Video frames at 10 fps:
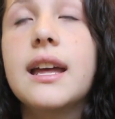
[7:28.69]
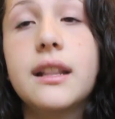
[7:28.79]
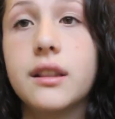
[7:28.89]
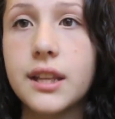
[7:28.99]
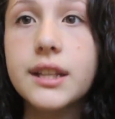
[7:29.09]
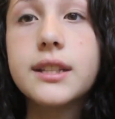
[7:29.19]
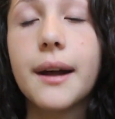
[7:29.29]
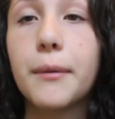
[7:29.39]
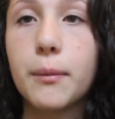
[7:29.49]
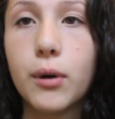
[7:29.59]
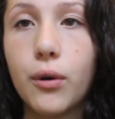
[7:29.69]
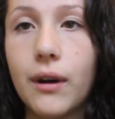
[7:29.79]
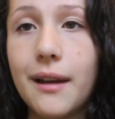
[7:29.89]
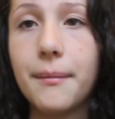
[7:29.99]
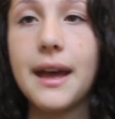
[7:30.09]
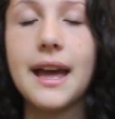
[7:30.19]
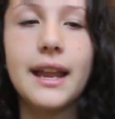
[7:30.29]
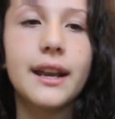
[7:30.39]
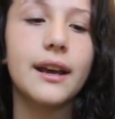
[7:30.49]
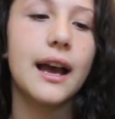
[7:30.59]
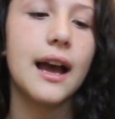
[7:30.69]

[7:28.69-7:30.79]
in the summer program, and